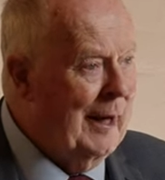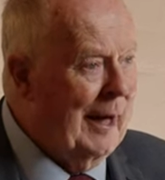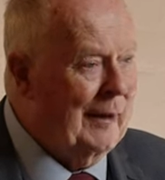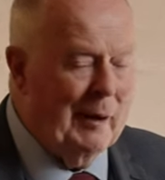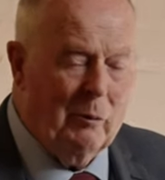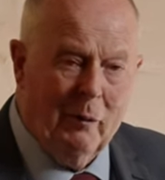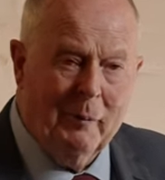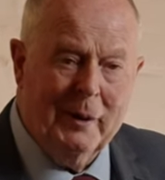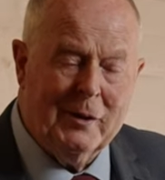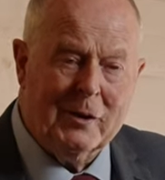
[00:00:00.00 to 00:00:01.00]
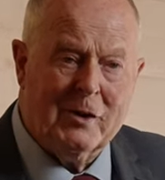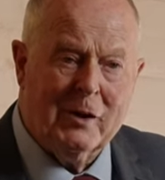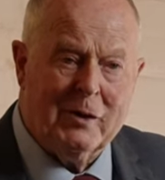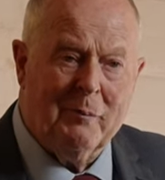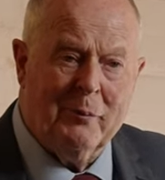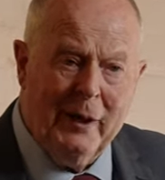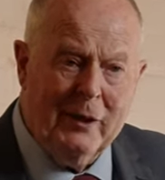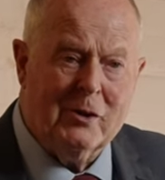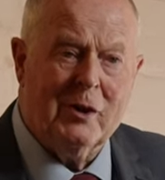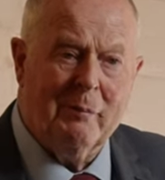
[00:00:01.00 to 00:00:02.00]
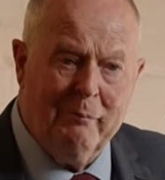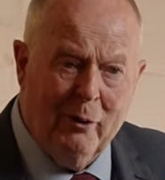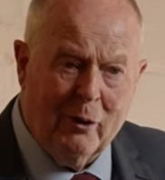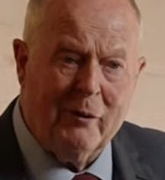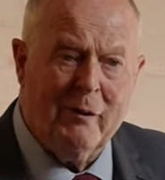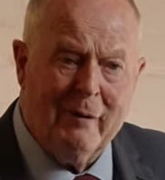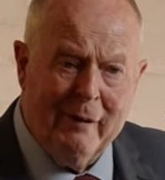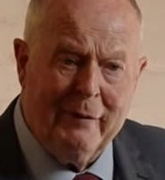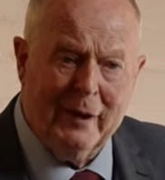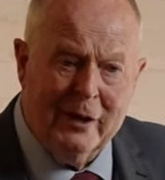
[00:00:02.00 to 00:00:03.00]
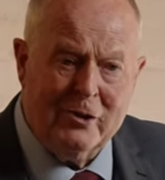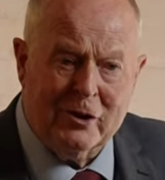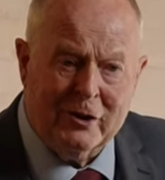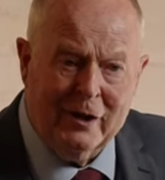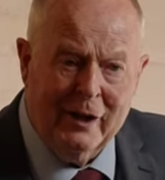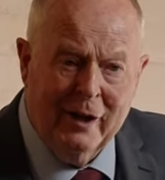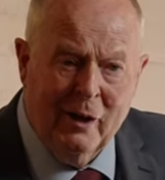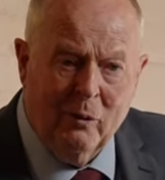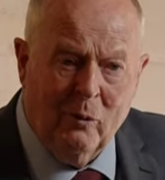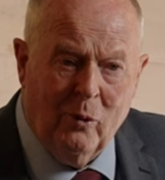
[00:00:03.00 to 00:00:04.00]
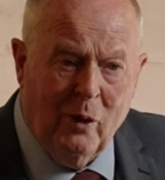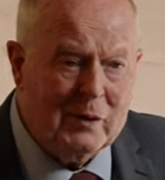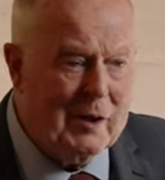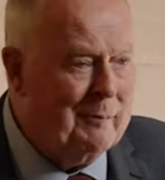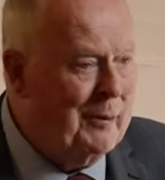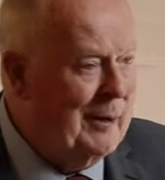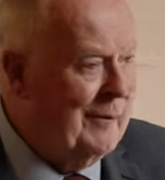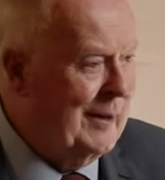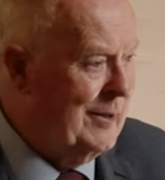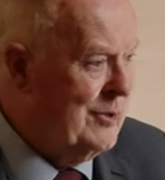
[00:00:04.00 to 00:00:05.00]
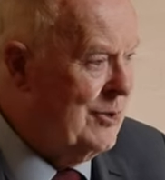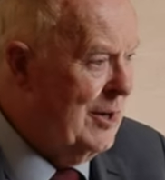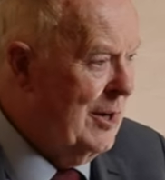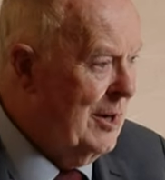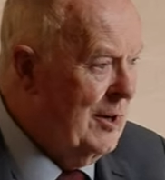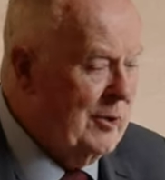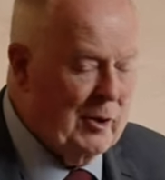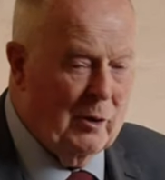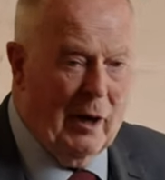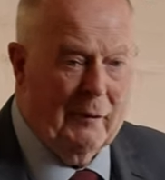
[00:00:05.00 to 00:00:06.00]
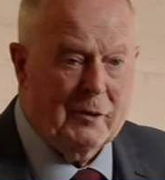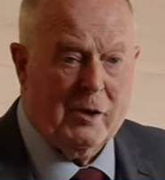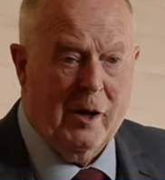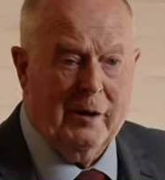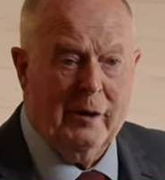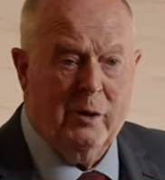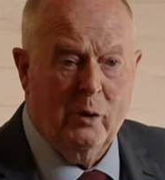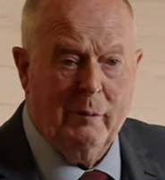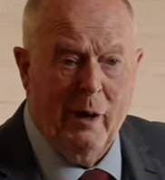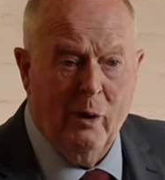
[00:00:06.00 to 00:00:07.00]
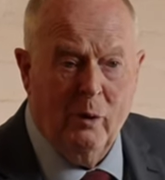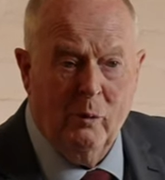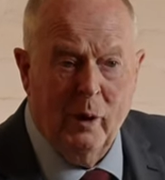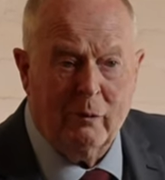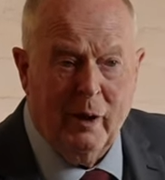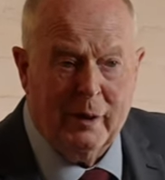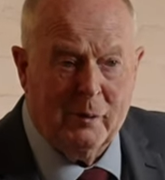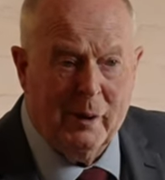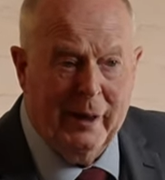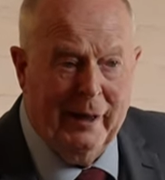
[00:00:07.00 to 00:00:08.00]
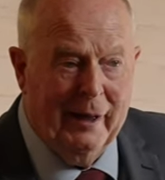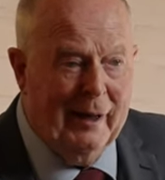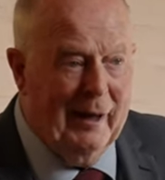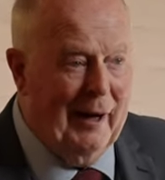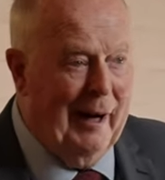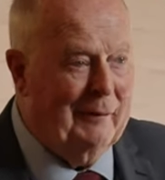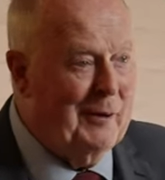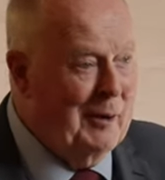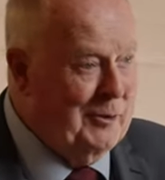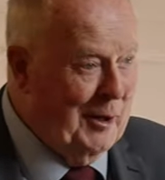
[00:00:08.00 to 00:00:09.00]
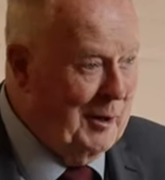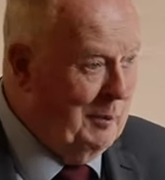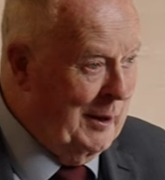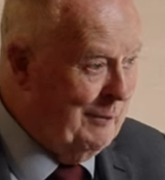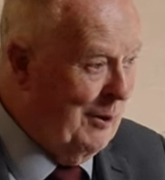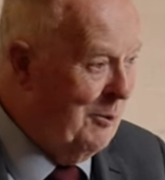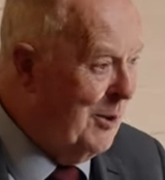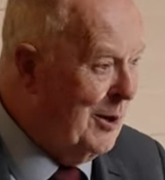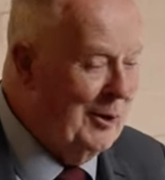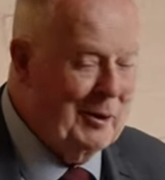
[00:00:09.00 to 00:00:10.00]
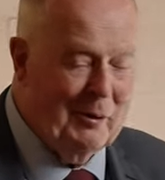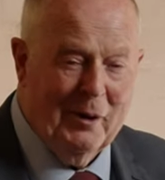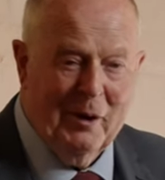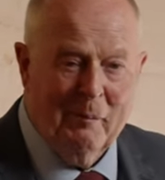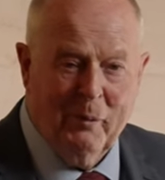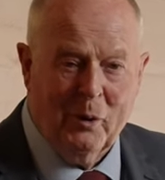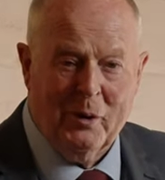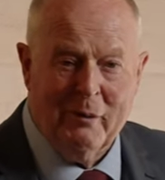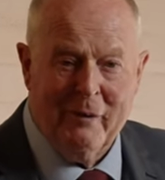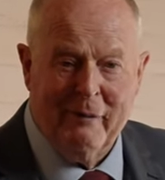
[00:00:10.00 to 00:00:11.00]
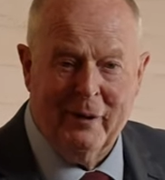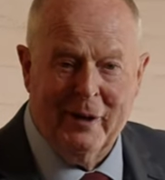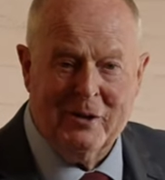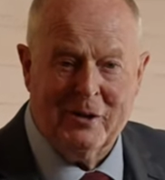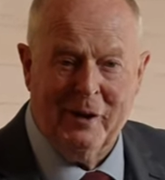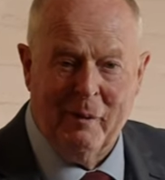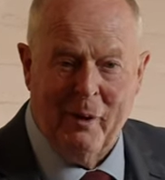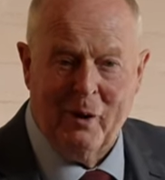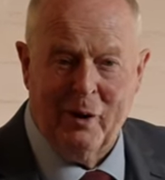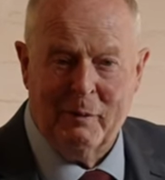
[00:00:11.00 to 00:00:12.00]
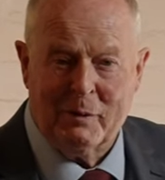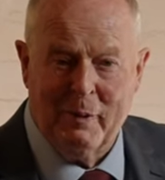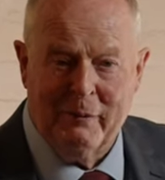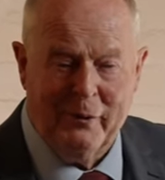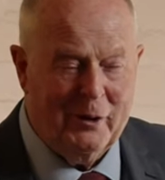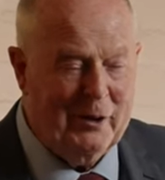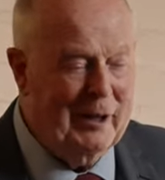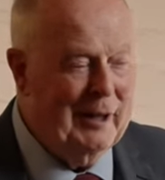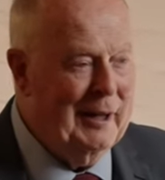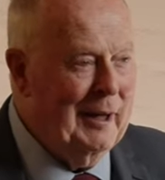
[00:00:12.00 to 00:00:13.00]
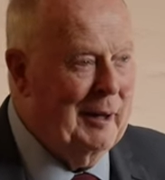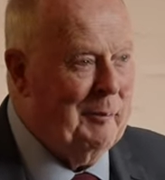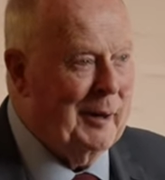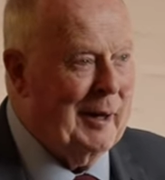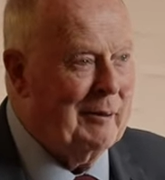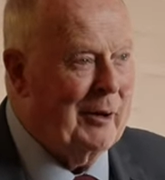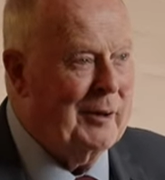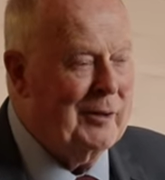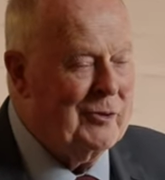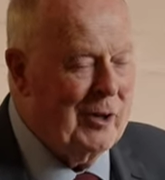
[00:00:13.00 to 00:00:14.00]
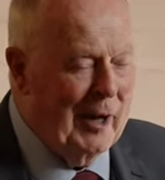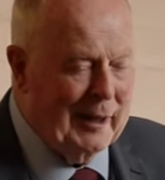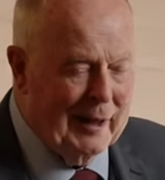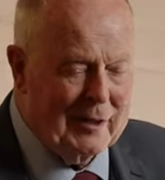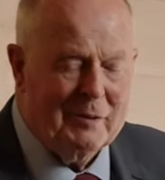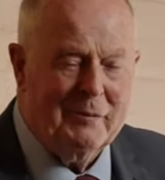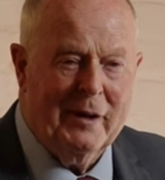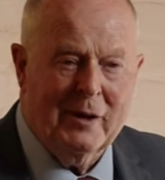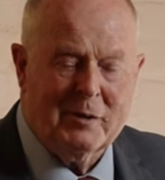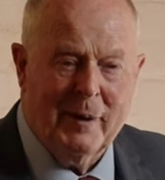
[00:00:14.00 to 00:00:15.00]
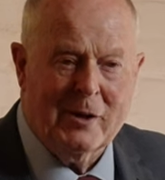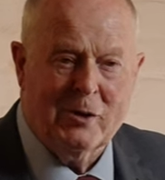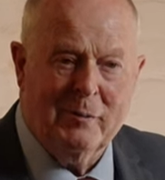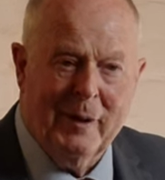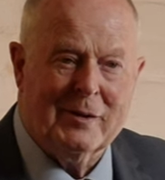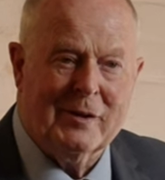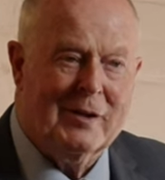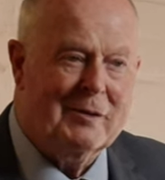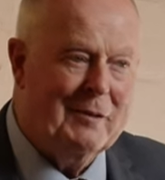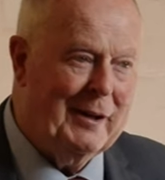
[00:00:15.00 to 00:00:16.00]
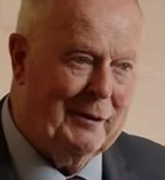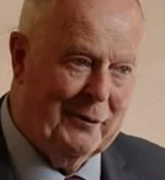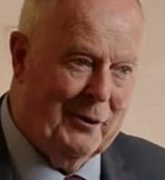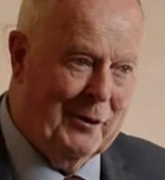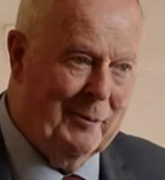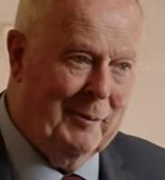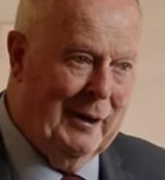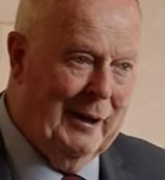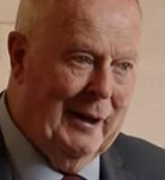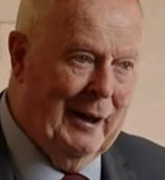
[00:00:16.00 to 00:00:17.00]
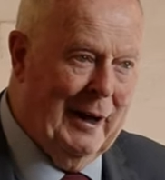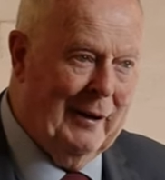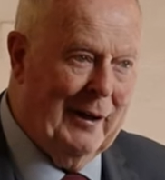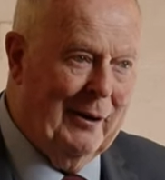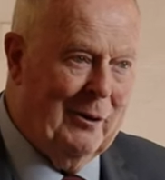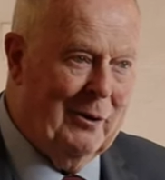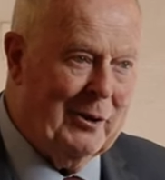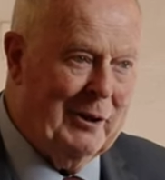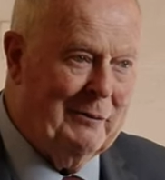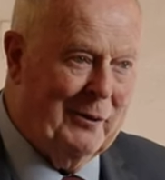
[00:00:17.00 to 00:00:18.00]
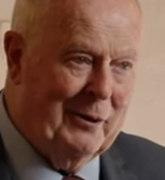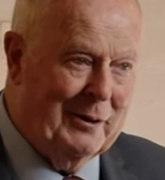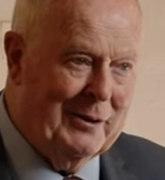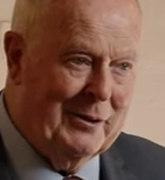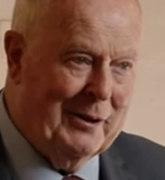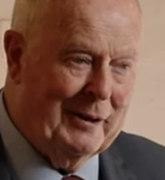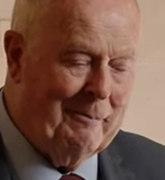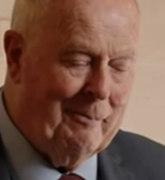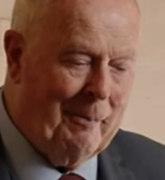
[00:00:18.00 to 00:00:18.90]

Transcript: And they want me to preach the book of the Revelation. What a privilege. So I've started doing my homework right away. I've done a bit of homework on the book of the Revelation, the Apocalypse before, but I'm going to try and get some very special messages ready for them, and they're all looking forward to it.